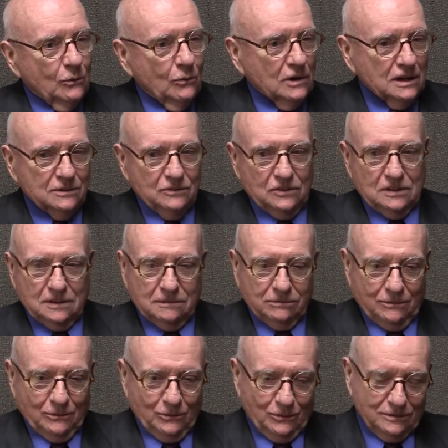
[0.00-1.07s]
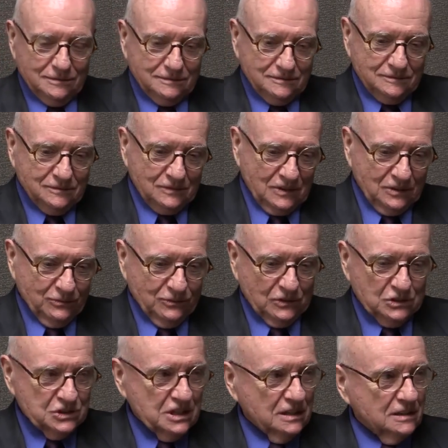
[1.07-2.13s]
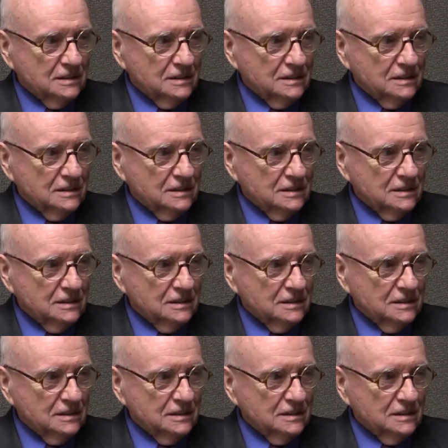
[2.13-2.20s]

One of the first.